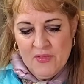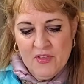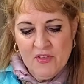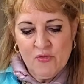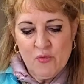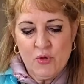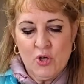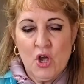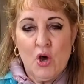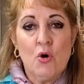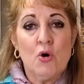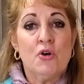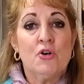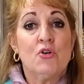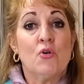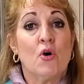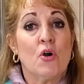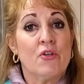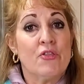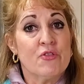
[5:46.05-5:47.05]
this will go
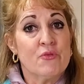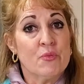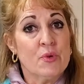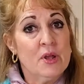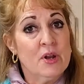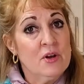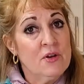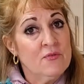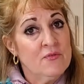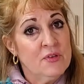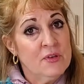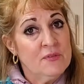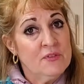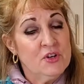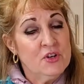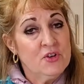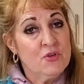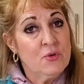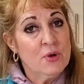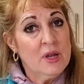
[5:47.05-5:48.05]
into our
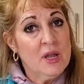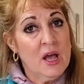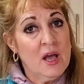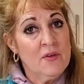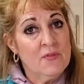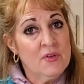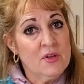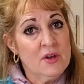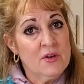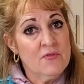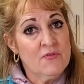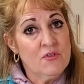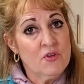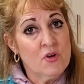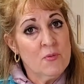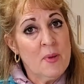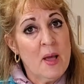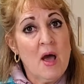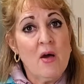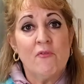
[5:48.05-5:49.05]
350-degree oven for
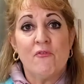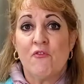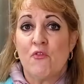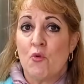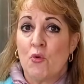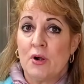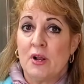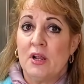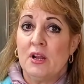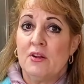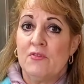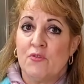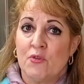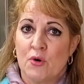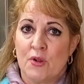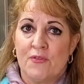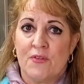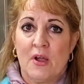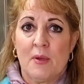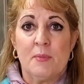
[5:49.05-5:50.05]
about 40 to
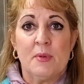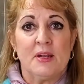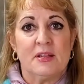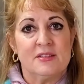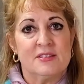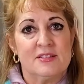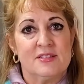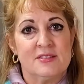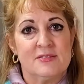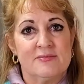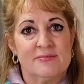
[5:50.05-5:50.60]
45 minutes.